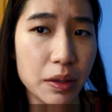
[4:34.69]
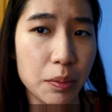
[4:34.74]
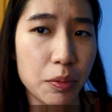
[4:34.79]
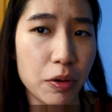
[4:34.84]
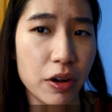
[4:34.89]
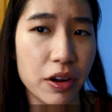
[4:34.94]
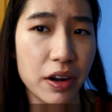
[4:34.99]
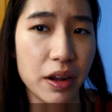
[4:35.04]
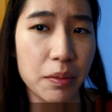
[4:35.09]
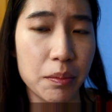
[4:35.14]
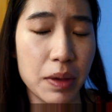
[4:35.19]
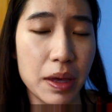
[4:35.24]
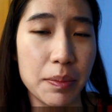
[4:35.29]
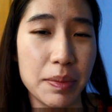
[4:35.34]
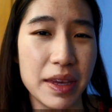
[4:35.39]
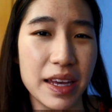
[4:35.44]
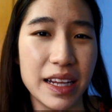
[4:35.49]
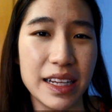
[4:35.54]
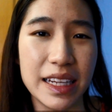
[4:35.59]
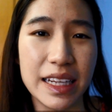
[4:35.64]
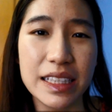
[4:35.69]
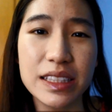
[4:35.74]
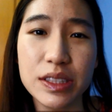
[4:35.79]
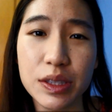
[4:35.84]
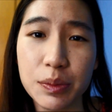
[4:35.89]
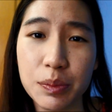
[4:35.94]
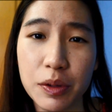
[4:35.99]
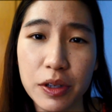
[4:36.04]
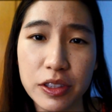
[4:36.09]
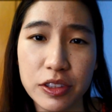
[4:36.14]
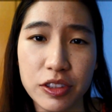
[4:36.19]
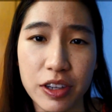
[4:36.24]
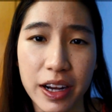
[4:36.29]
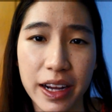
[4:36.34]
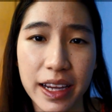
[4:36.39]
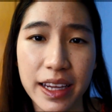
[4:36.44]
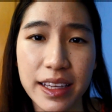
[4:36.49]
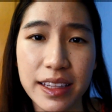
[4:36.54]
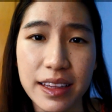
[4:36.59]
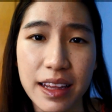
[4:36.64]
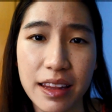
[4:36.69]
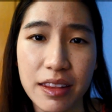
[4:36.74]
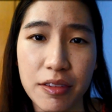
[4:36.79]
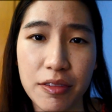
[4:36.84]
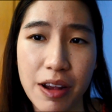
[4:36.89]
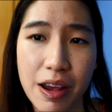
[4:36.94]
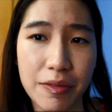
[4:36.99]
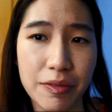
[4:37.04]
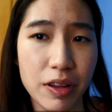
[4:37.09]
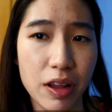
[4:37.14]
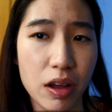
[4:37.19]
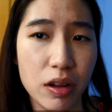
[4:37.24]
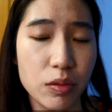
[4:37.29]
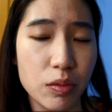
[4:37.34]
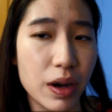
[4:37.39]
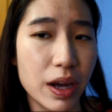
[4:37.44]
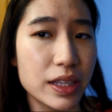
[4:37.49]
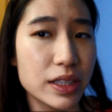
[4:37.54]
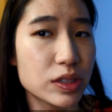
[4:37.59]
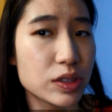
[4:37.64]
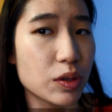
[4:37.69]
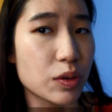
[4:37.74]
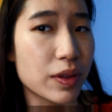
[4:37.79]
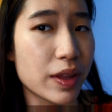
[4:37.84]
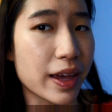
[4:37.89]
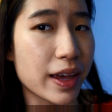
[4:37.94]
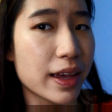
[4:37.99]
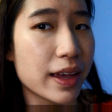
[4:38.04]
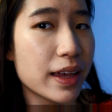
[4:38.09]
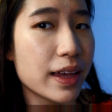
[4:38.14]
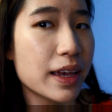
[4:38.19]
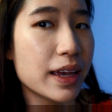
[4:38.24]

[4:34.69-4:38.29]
The product may be a little more drying than the Revlon one, so that